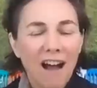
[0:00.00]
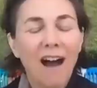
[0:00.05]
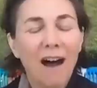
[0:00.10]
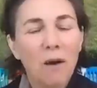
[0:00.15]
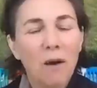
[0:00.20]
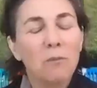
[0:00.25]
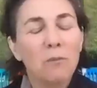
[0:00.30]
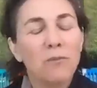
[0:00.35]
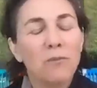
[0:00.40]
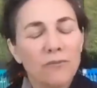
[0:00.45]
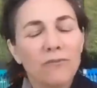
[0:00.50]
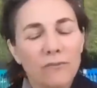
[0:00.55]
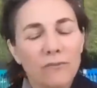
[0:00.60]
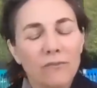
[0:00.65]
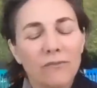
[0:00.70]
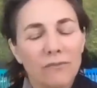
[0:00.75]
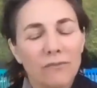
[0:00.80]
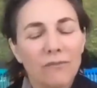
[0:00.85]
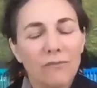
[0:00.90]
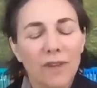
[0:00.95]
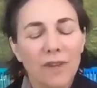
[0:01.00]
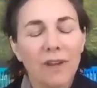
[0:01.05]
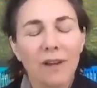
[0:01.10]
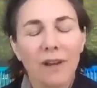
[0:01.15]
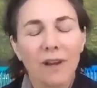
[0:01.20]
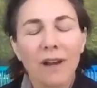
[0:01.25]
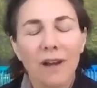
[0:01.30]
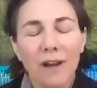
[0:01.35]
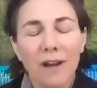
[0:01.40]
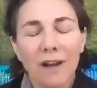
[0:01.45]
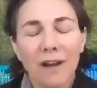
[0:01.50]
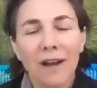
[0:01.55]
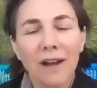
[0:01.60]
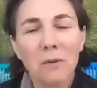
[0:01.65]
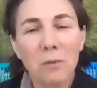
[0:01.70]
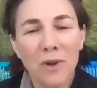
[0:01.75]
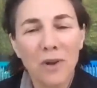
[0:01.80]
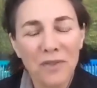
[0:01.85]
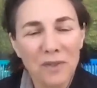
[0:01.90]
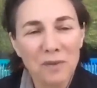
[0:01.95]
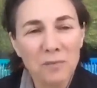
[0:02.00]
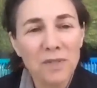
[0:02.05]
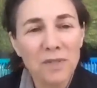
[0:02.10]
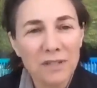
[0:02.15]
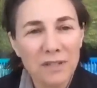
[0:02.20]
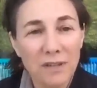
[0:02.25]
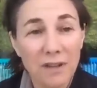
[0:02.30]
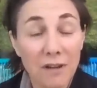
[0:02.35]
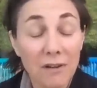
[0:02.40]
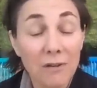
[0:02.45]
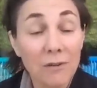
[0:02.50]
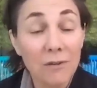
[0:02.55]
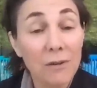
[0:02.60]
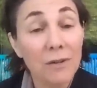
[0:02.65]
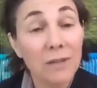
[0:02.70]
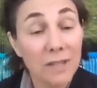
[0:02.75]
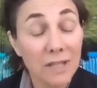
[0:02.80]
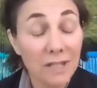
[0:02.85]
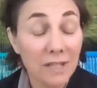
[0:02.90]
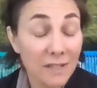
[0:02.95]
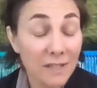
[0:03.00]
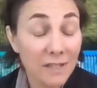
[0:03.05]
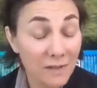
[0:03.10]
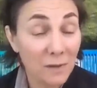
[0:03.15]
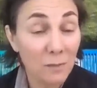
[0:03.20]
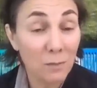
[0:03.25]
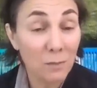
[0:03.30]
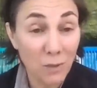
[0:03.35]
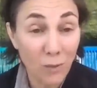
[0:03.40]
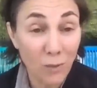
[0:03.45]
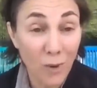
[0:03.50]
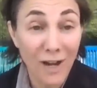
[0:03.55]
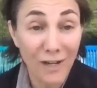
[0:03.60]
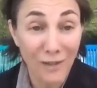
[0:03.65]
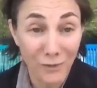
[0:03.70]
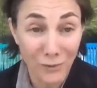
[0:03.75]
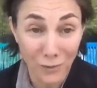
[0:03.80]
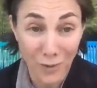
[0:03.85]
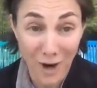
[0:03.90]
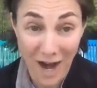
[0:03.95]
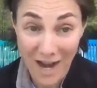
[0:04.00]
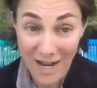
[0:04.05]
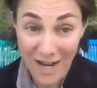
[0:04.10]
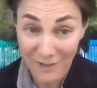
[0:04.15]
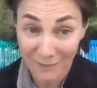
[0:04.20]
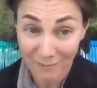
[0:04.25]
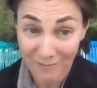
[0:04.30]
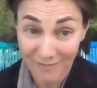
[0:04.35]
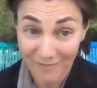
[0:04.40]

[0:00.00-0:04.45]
I want them to know that it's going to be a wild ride,